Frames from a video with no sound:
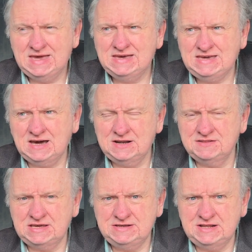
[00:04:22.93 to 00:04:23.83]
Yeah, I don't
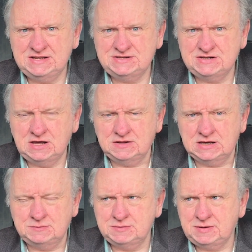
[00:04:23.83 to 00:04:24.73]
think you needed to know
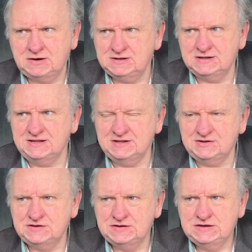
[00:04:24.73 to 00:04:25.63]
that, but apparently I
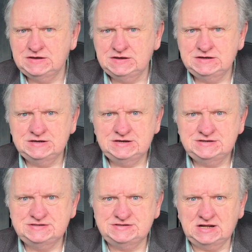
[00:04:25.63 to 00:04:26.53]
needed
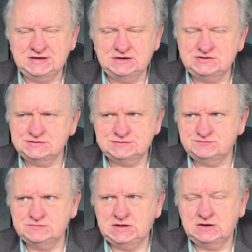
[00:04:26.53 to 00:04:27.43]
to tell you. Just,
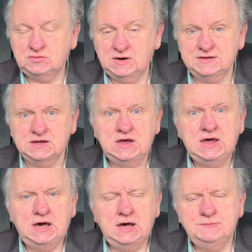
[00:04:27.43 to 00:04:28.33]
yeah, weather.
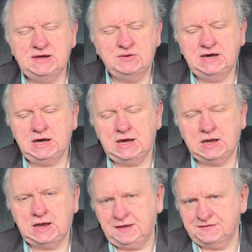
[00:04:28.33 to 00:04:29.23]
Anyway,
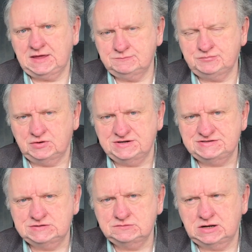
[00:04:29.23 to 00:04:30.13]
at that
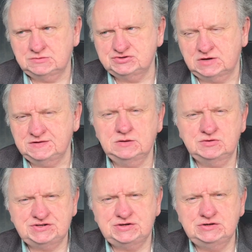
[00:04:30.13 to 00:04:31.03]
point, when I was driving, there
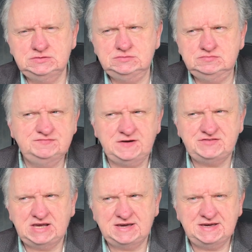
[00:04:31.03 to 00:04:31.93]
were two
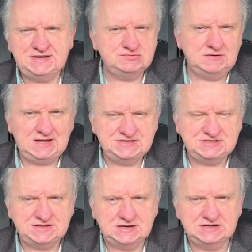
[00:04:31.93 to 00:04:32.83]
58 Keys
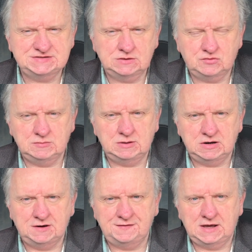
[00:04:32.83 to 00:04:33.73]
related things that were on my
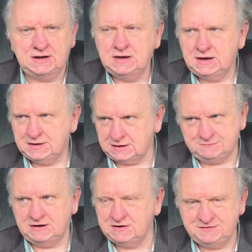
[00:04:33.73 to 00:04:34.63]
mind. That
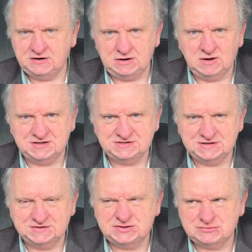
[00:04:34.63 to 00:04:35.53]
very, very wet and
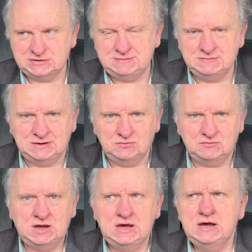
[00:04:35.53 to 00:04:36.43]
extremely,
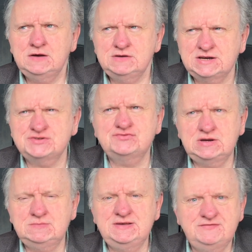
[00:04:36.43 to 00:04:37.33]

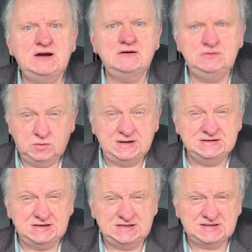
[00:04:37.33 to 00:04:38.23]
extremely very
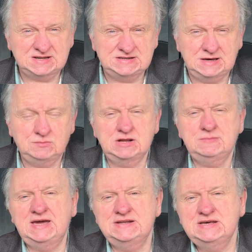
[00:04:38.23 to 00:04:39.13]
windy Saturday when I
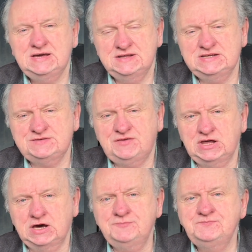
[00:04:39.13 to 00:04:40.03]
made this
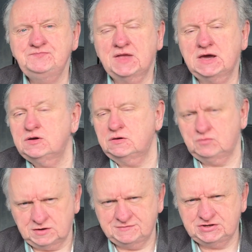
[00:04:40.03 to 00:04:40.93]
video. And
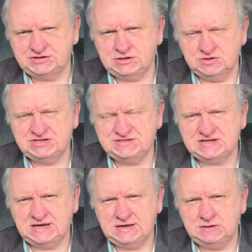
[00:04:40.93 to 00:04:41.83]
one of the two, I should
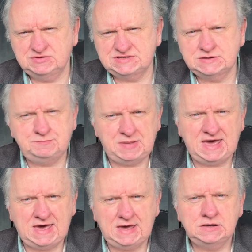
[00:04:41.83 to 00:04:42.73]
say, it was the
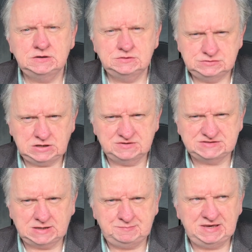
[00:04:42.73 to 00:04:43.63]
Bear Notes
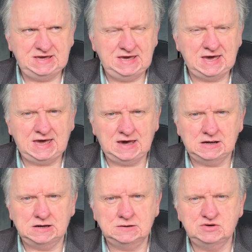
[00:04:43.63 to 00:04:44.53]
app,
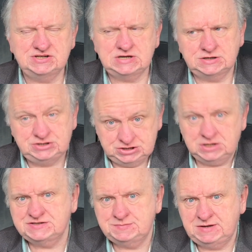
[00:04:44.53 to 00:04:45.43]
B-E-A-R, which had
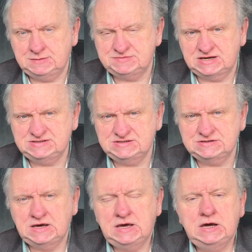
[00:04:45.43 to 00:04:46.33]
just been updated.
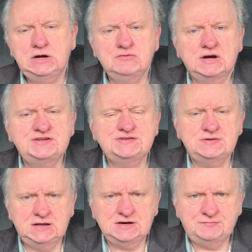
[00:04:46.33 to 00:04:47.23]
Writers
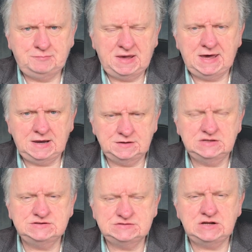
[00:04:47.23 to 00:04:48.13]
who love Bear,
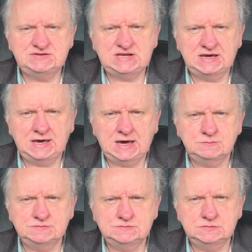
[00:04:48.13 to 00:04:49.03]
its note-taking
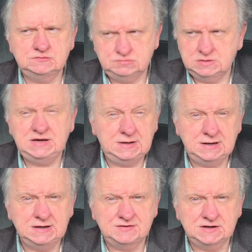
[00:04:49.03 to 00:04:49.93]
app, really
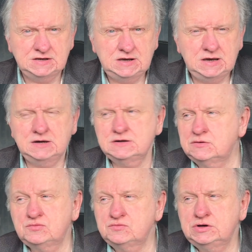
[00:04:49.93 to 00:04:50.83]
love it.
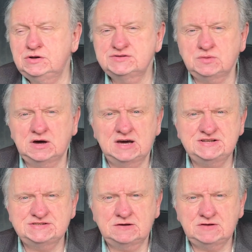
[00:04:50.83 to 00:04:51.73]
Oh, who knows why? I
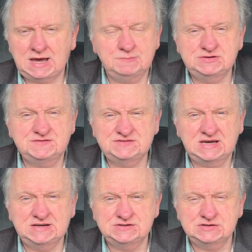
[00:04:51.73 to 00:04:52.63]
just don't happen to have
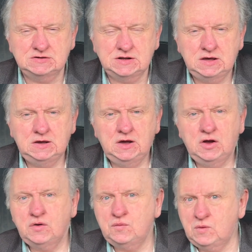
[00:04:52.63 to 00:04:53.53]
taken to it,
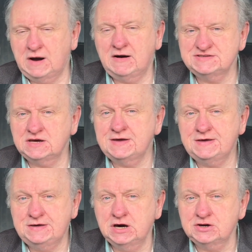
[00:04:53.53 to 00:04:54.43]
whereas I
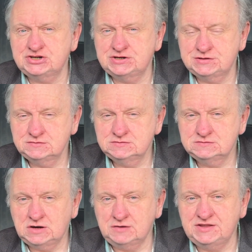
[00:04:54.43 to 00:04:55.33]
gushed
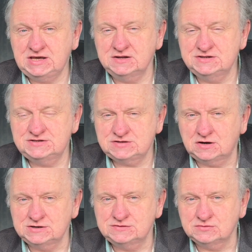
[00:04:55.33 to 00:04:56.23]
over the
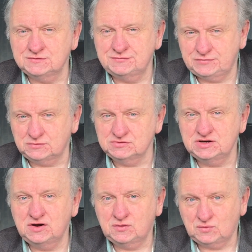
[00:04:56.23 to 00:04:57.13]
Untitled
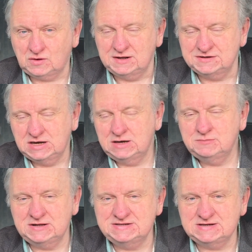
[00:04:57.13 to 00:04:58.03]
Folder Wallet.
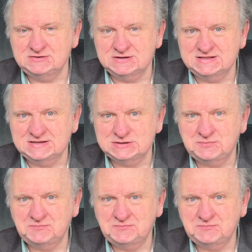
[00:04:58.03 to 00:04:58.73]
Please have a look at this.